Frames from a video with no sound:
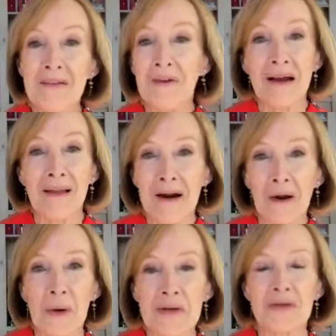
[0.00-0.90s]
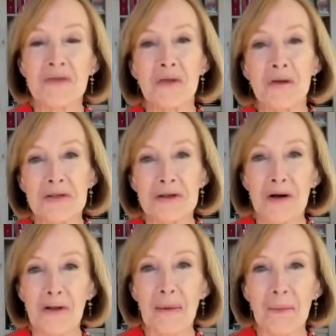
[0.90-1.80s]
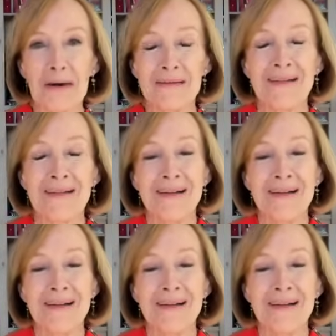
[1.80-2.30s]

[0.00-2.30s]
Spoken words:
I've got a lot of questions for you, Sarah Longwell.